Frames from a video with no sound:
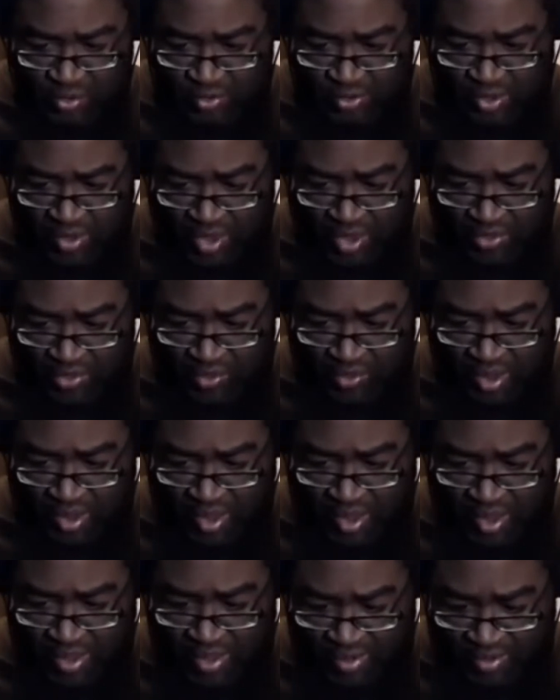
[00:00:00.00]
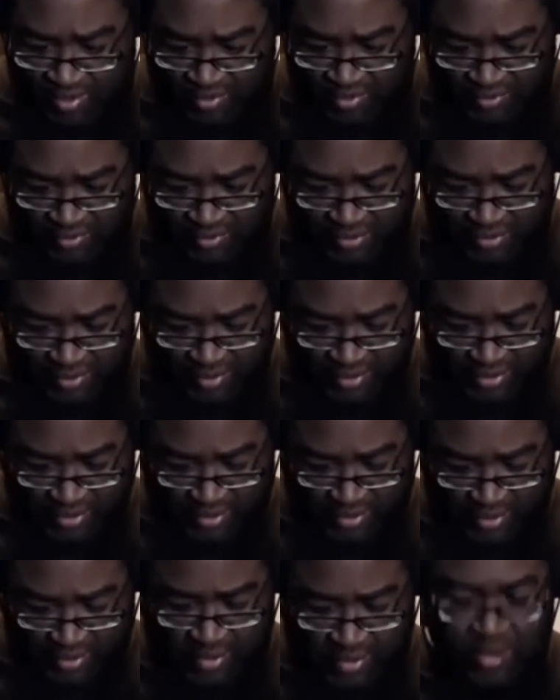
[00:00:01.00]
the other guy is.
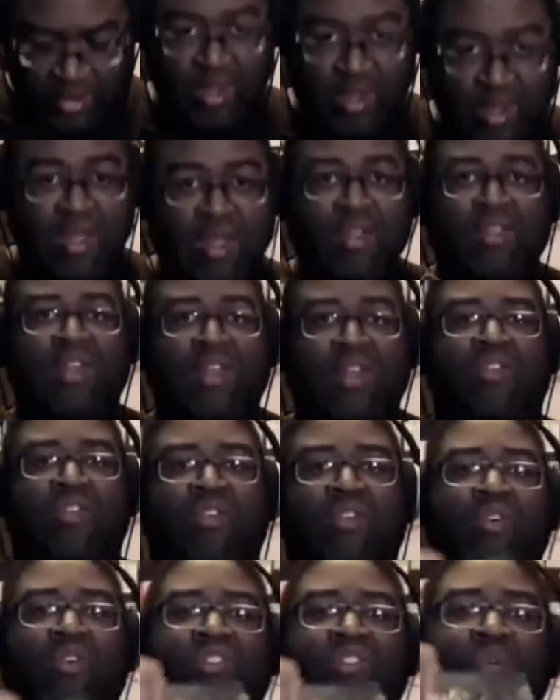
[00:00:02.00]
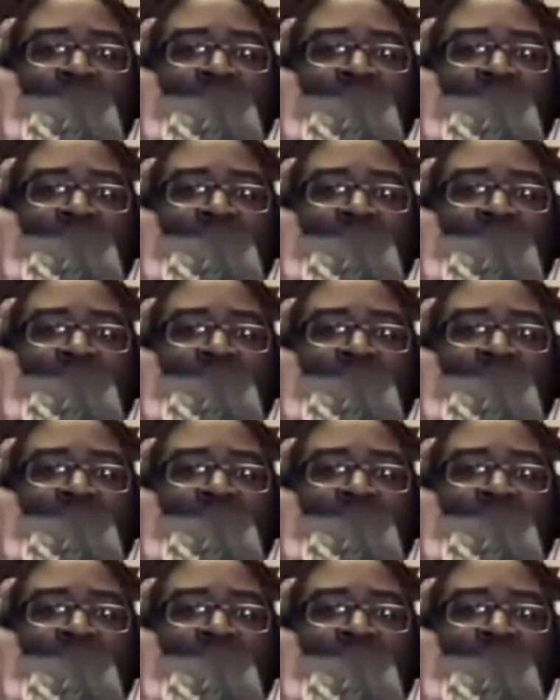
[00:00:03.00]
This is, of course, the